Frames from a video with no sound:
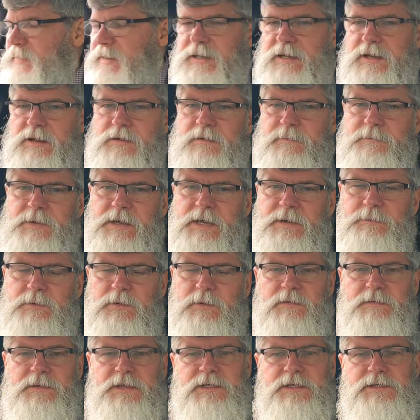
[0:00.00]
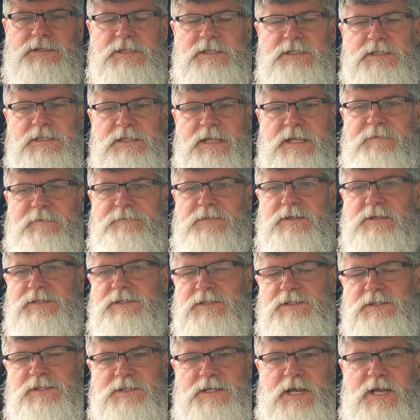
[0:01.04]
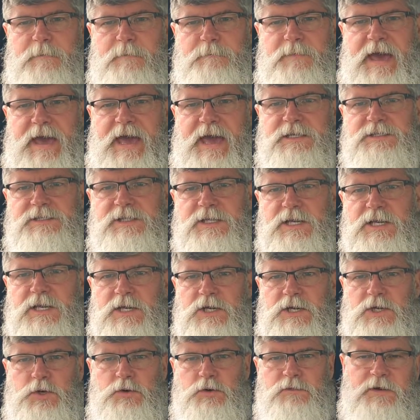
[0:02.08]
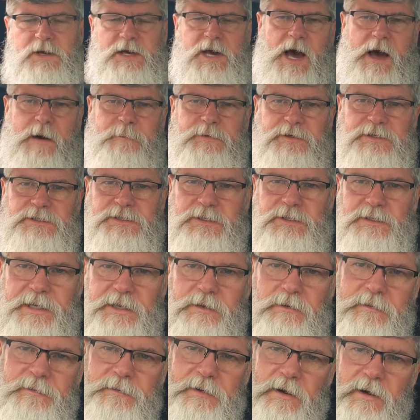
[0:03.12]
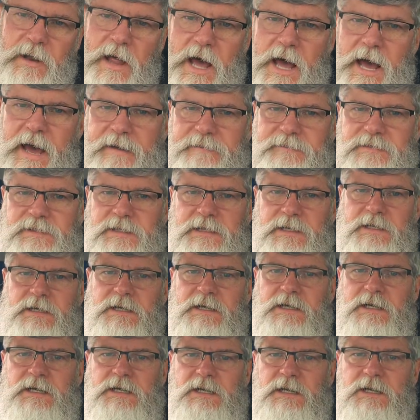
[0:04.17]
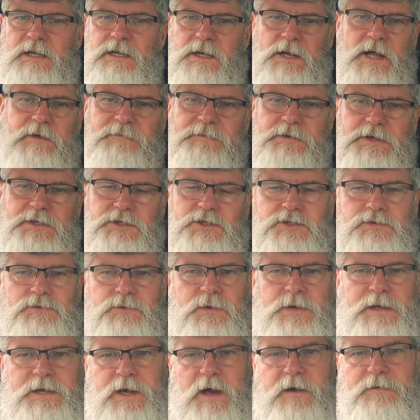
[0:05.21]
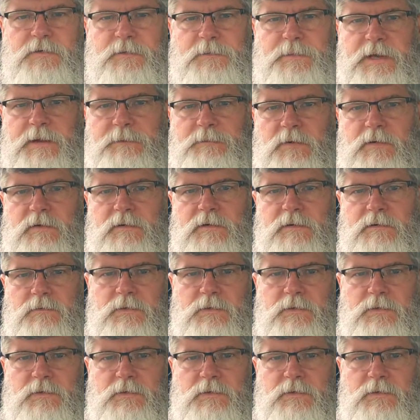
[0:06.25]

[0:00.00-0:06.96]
you know, people, these leftist scumbags who've accomplished little in their lives love to destroy other people.